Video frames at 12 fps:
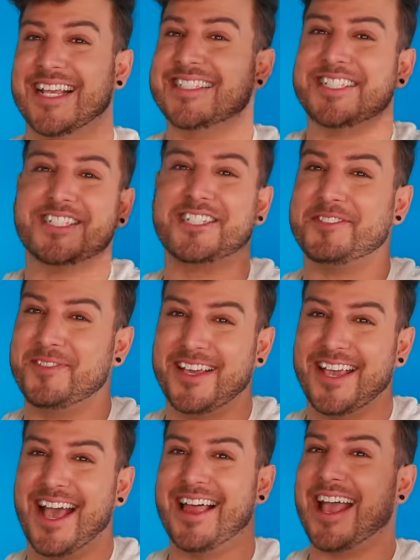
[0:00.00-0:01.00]
Is this just
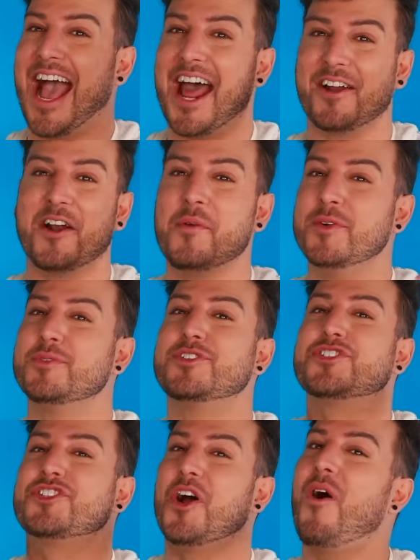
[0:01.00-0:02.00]
me? Like, I don't know, it was
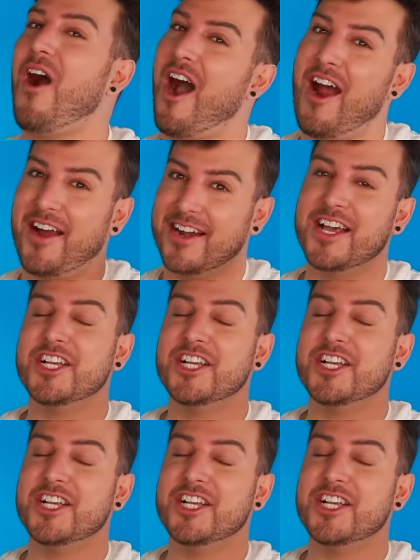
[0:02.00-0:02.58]
so hard.